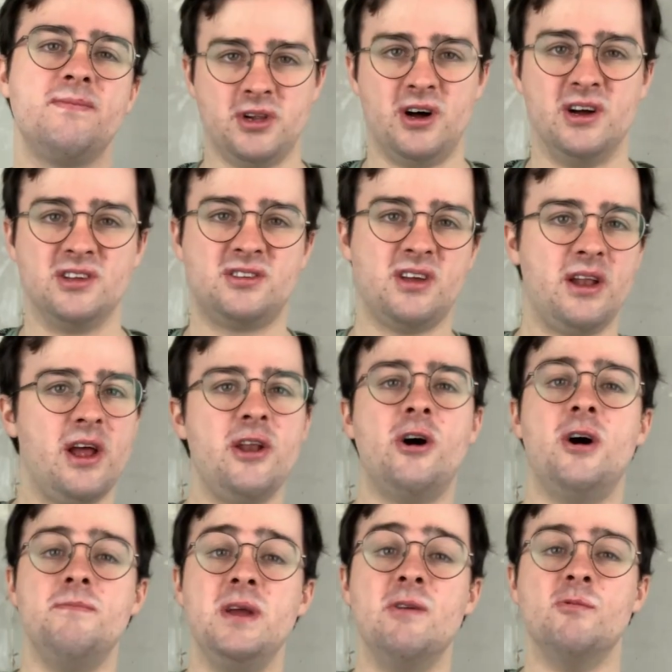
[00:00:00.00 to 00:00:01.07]
Plus, and I
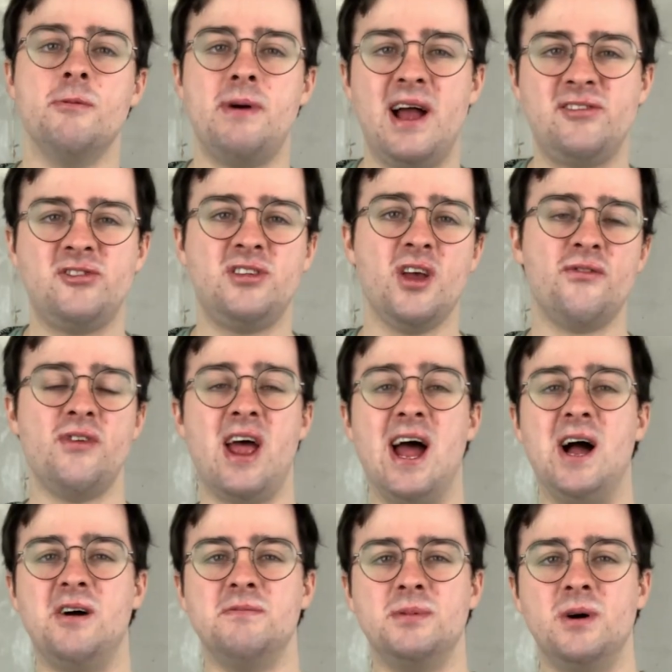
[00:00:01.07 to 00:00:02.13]
know I'm being repetitive now,